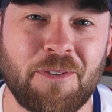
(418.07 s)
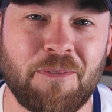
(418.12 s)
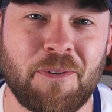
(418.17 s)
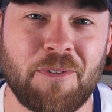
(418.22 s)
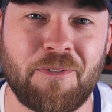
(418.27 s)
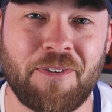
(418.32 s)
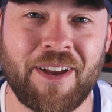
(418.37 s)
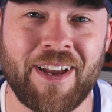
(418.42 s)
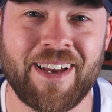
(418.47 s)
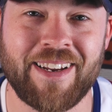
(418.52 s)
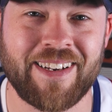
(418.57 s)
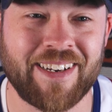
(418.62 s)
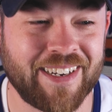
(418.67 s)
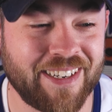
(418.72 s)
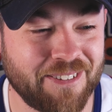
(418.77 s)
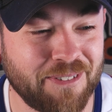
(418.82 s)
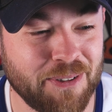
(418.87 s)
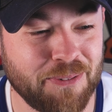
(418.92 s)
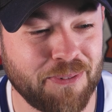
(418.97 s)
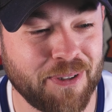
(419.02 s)
a fan.
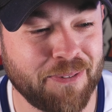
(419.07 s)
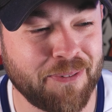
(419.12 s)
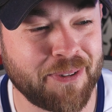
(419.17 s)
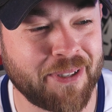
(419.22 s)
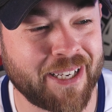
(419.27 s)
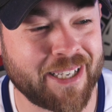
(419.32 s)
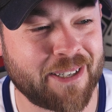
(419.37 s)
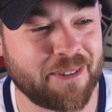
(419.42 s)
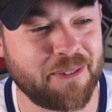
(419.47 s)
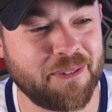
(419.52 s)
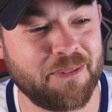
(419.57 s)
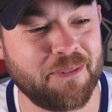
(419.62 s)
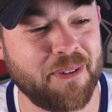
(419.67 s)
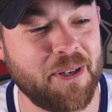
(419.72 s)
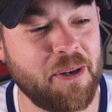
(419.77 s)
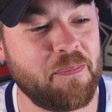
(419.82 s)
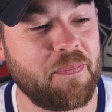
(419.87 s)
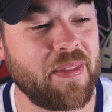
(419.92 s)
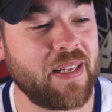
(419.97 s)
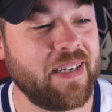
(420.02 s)
We would like it, wouldn't
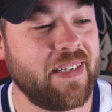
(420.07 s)
we?